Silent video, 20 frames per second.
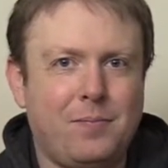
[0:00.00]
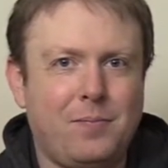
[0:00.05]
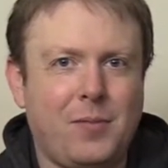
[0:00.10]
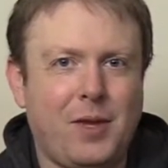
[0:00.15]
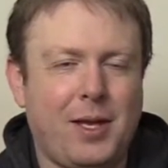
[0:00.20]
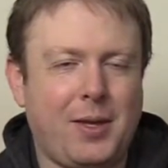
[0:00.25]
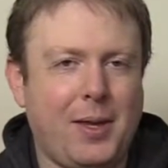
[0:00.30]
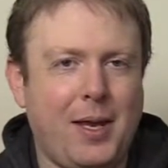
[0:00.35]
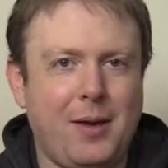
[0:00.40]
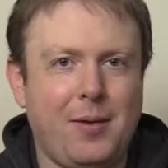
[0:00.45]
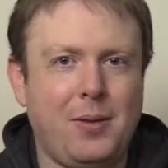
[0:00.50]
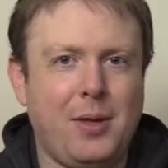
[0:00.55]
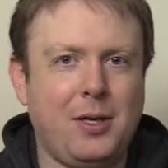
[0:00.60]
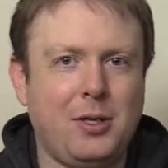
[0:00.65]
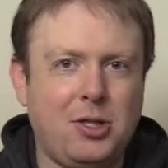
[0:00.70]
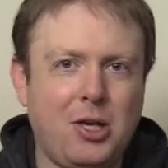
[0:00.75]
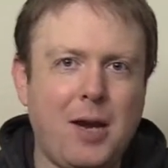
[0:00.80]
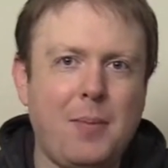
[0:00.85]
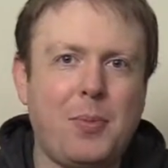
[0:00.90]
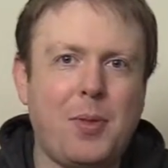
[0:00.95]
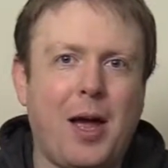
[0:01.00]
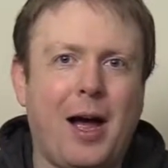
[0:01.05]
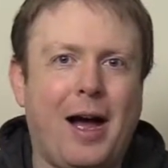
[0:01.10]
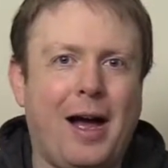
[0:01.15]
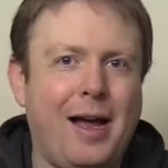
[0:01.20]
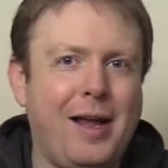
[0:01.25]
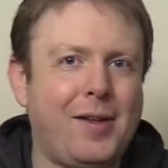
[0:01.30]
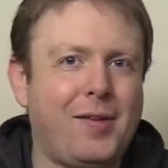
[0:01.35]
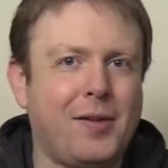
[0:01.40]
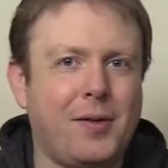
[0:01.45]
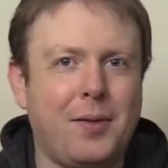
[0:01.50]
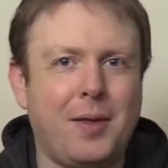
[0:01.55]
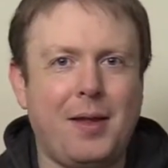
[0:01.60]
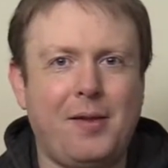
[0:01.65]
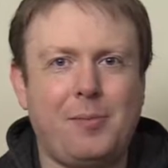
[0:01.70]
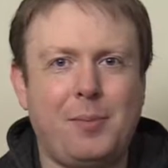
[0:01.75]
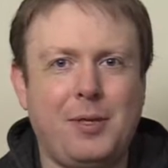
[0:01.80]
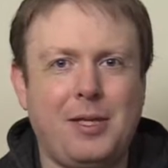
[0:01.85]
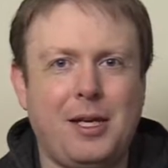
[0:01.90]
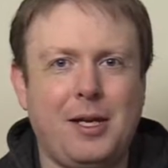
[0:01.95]
Like they shape the eyes on
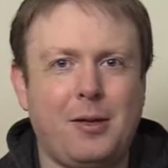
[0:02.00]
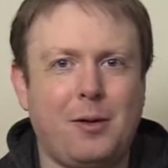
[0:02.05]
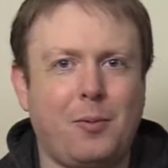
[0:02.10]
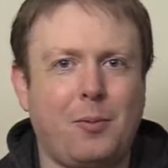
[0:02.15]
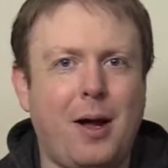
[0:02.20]
this particular